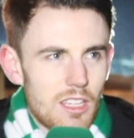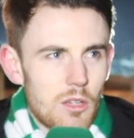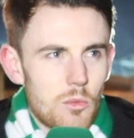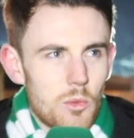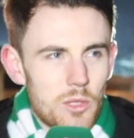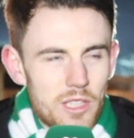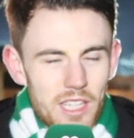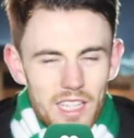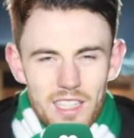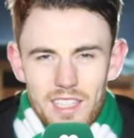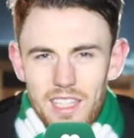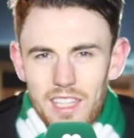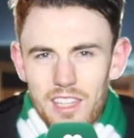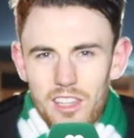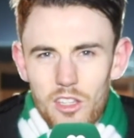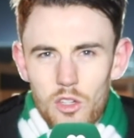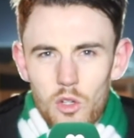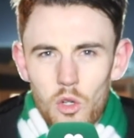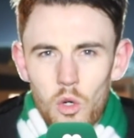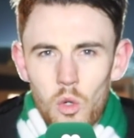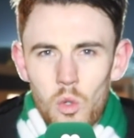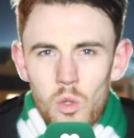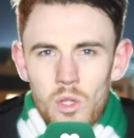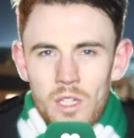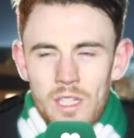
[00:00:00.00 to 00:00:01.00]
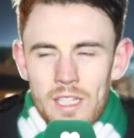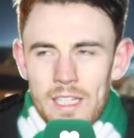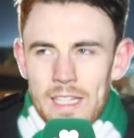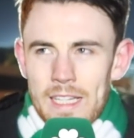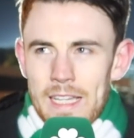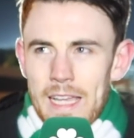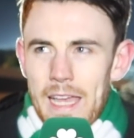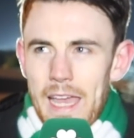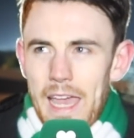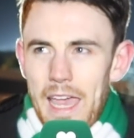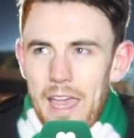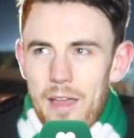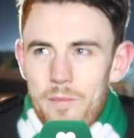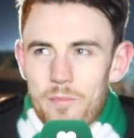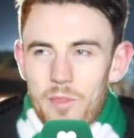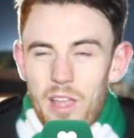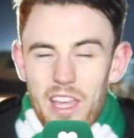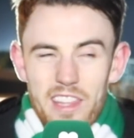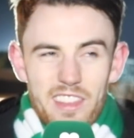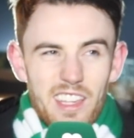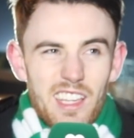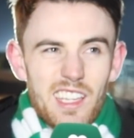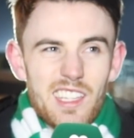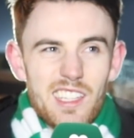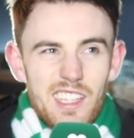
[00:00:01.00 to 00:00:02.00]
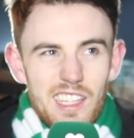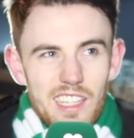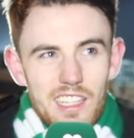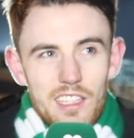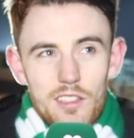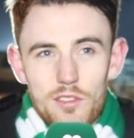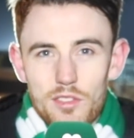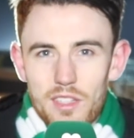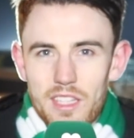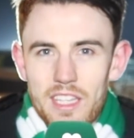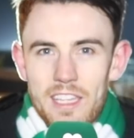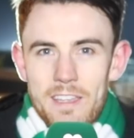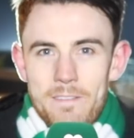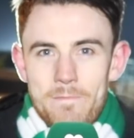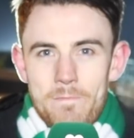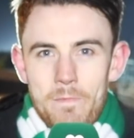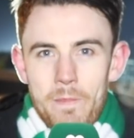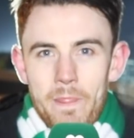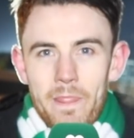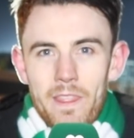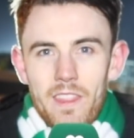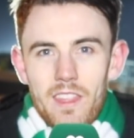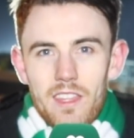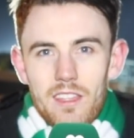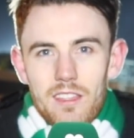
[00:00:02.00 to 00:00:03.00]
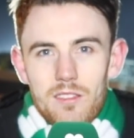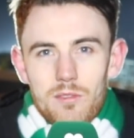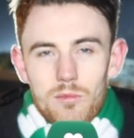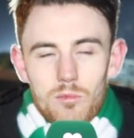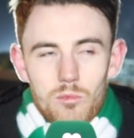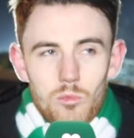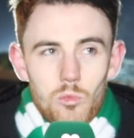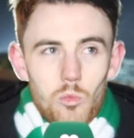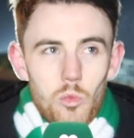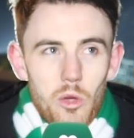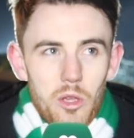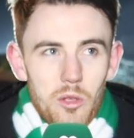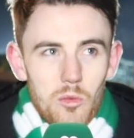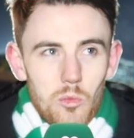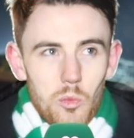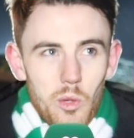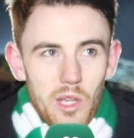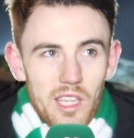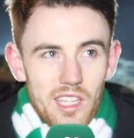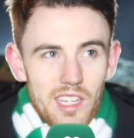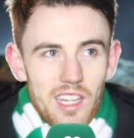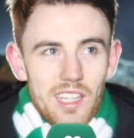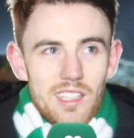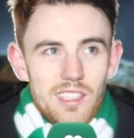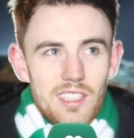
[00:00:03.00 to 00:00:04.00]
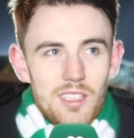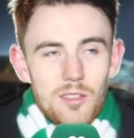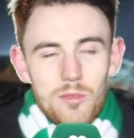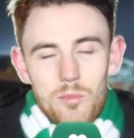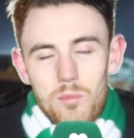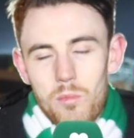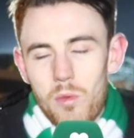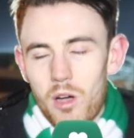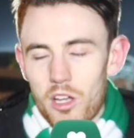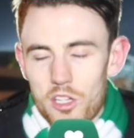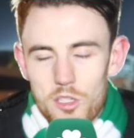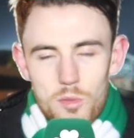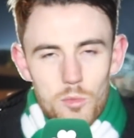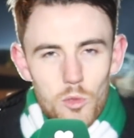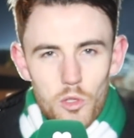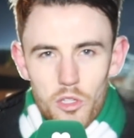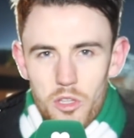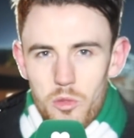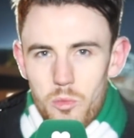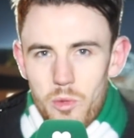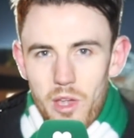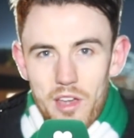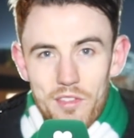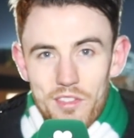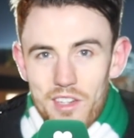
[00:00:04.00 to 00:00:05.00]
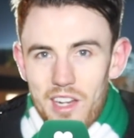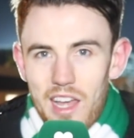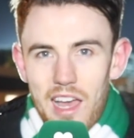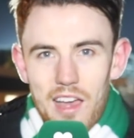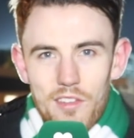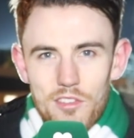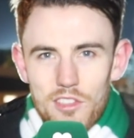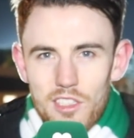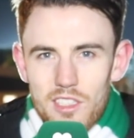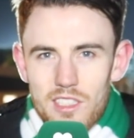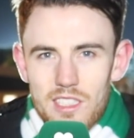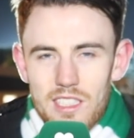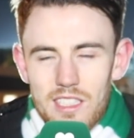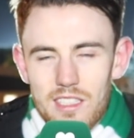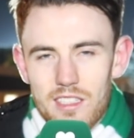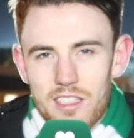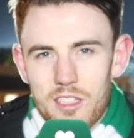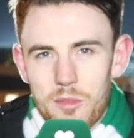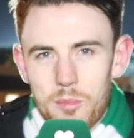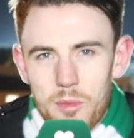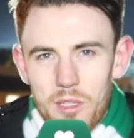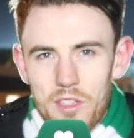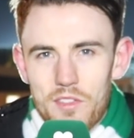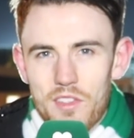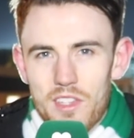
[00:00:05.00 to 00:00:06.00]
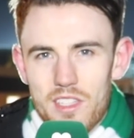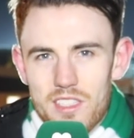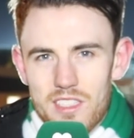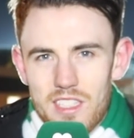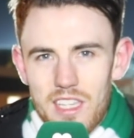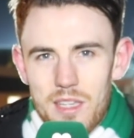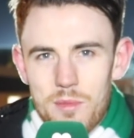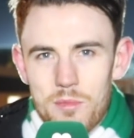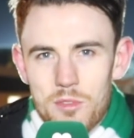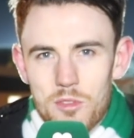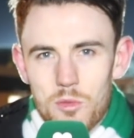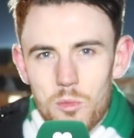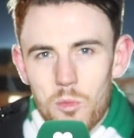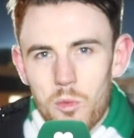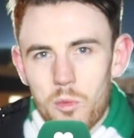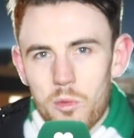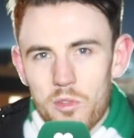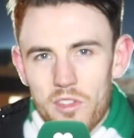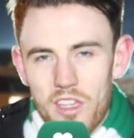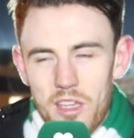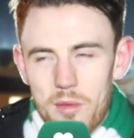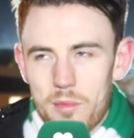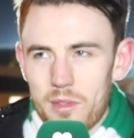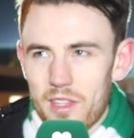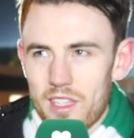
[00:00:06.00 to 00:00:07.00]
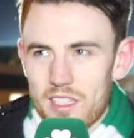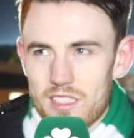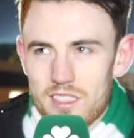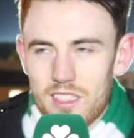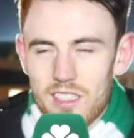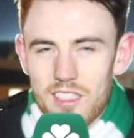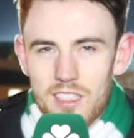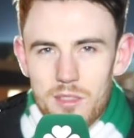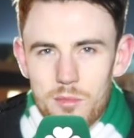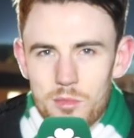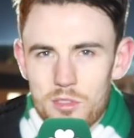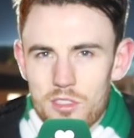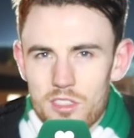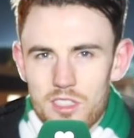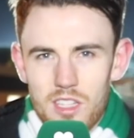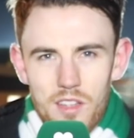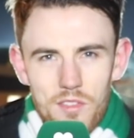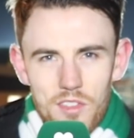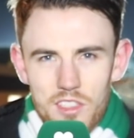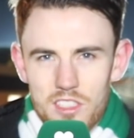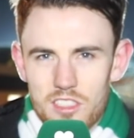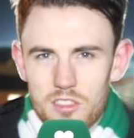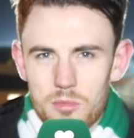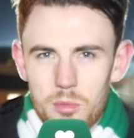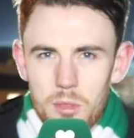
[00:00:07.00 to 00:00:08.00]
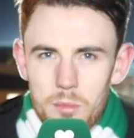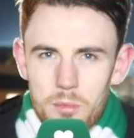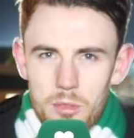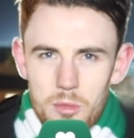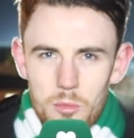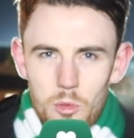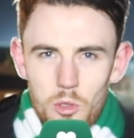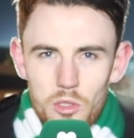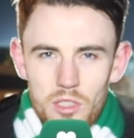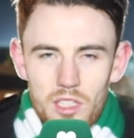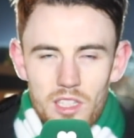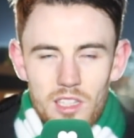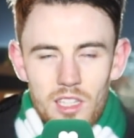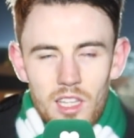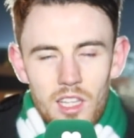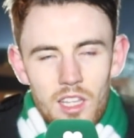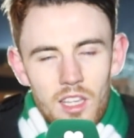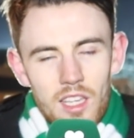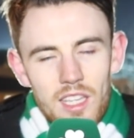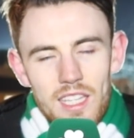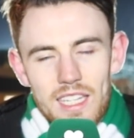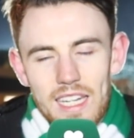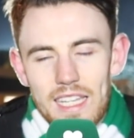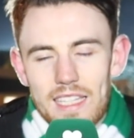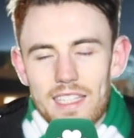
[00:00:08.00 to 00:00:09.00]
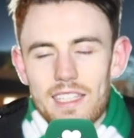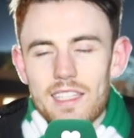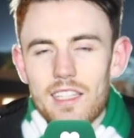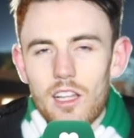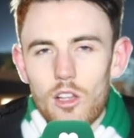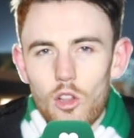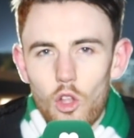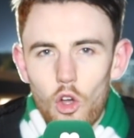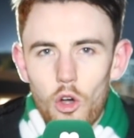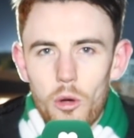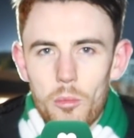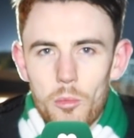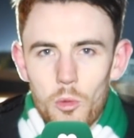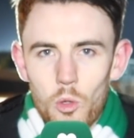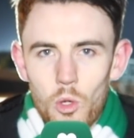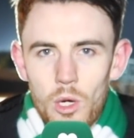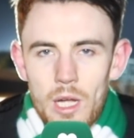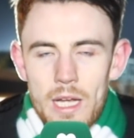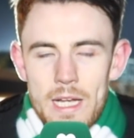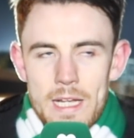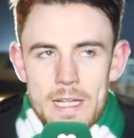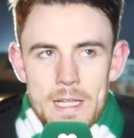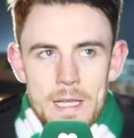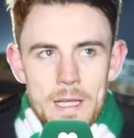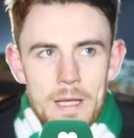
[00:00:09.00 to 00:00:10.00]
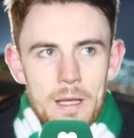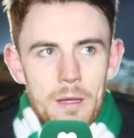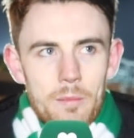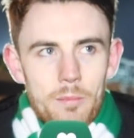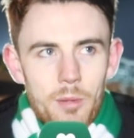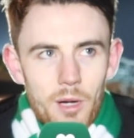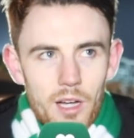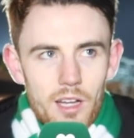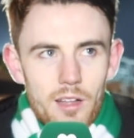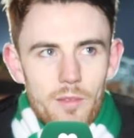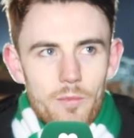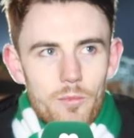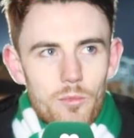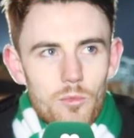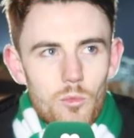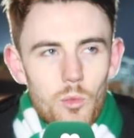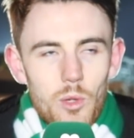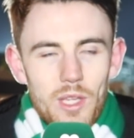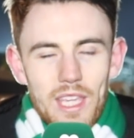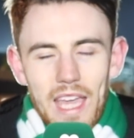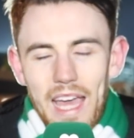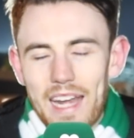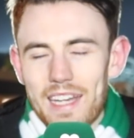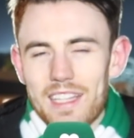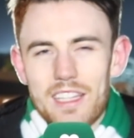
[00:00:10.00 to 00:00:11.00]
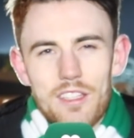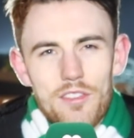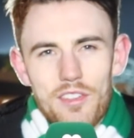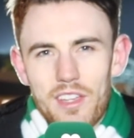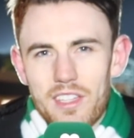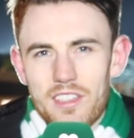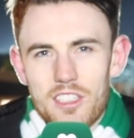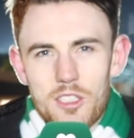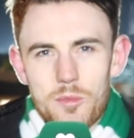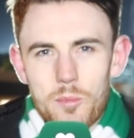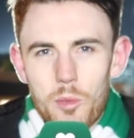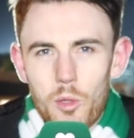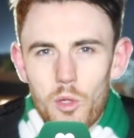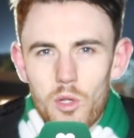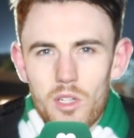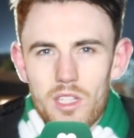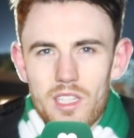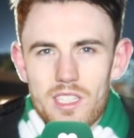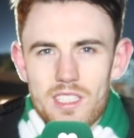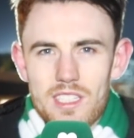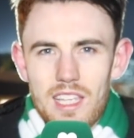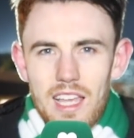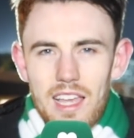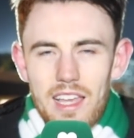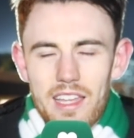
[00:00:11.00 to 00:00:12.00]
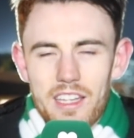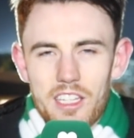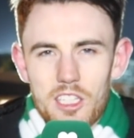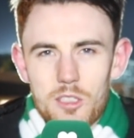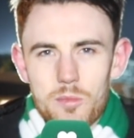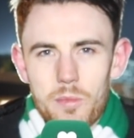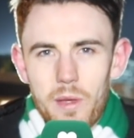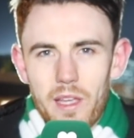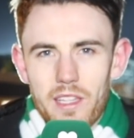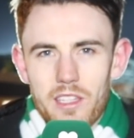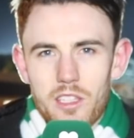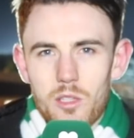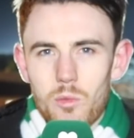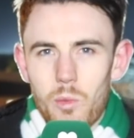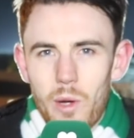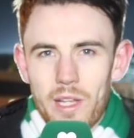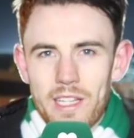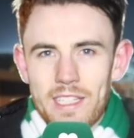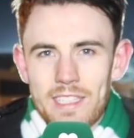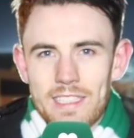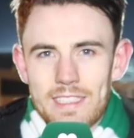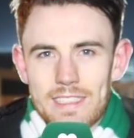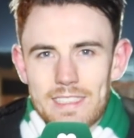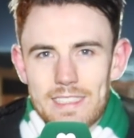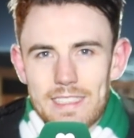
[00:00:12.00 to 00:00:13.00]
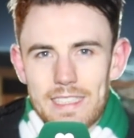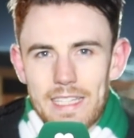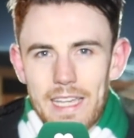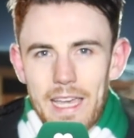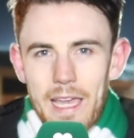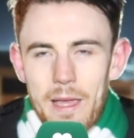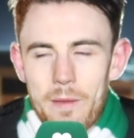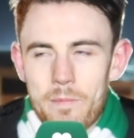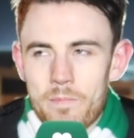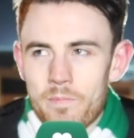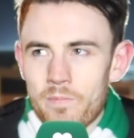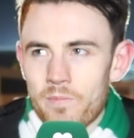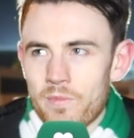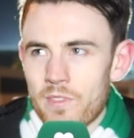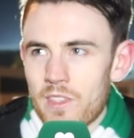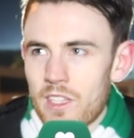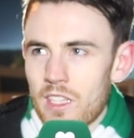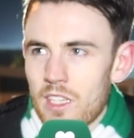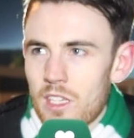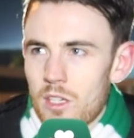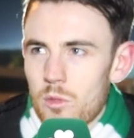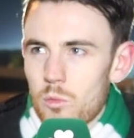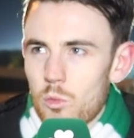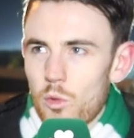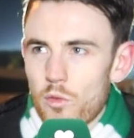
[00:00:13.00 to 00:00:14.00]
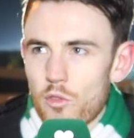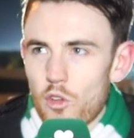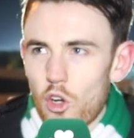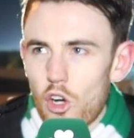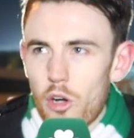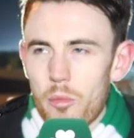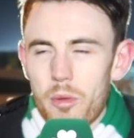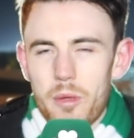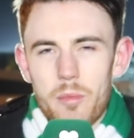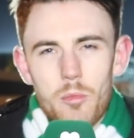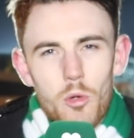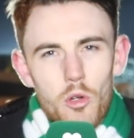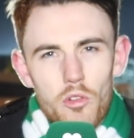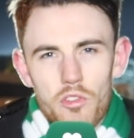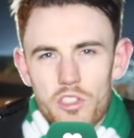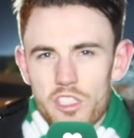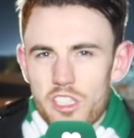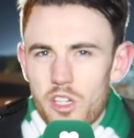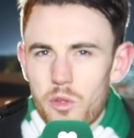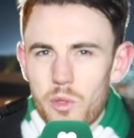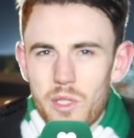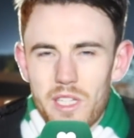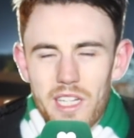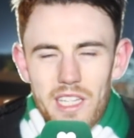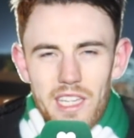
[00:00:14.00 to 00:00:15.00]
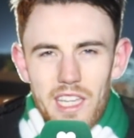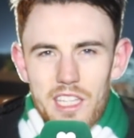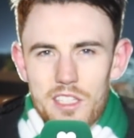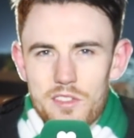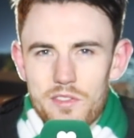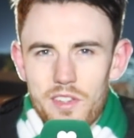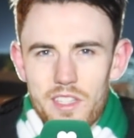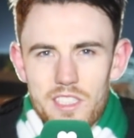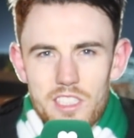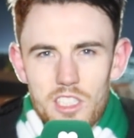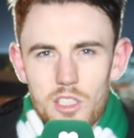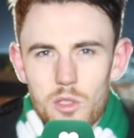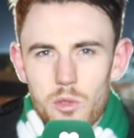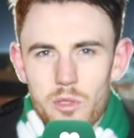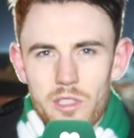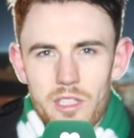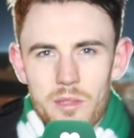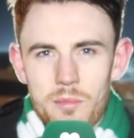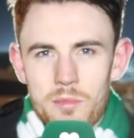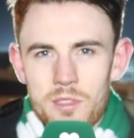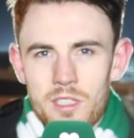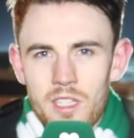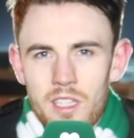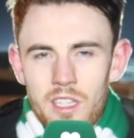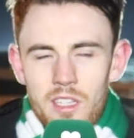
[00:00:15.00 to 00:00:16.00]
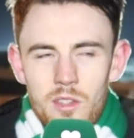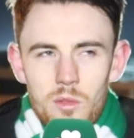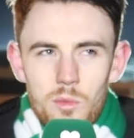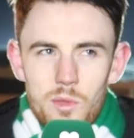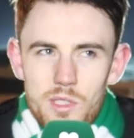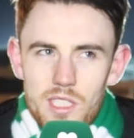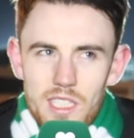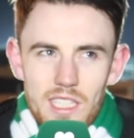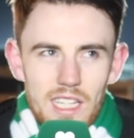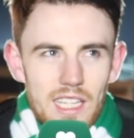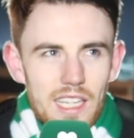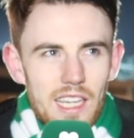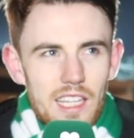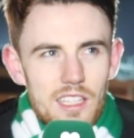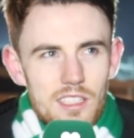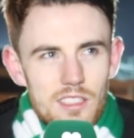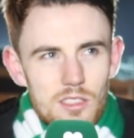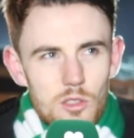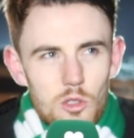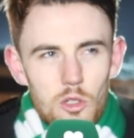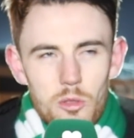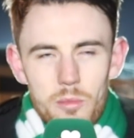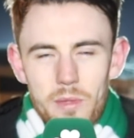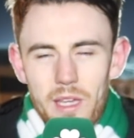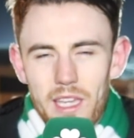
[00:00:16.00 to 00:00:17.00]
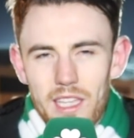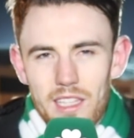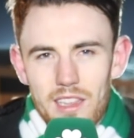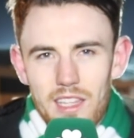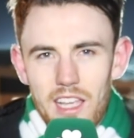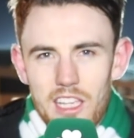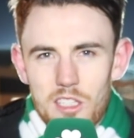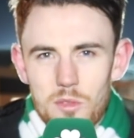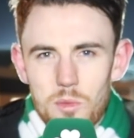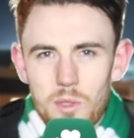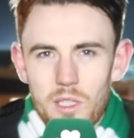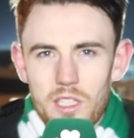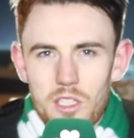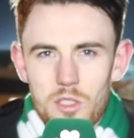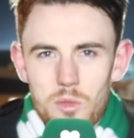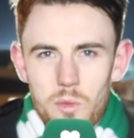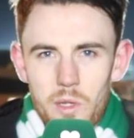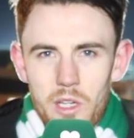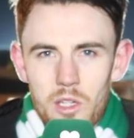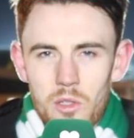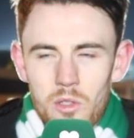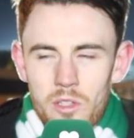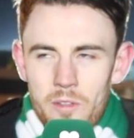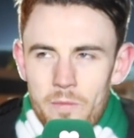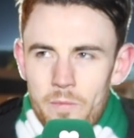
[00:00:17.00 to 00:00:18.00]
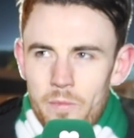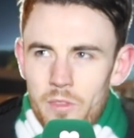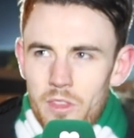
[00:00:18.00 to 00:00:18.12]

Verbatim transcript: We did get the goal. Um, I think creatively, we, we created much more than we ever have done here in the previous games when we've came to this stadium since Livingston have been promoted. Created a lot more, but we can't defend as poorly as that and expect to win. Um, we've got to be more resilient against physical teams. We've seen it against Copenhagen last week as well.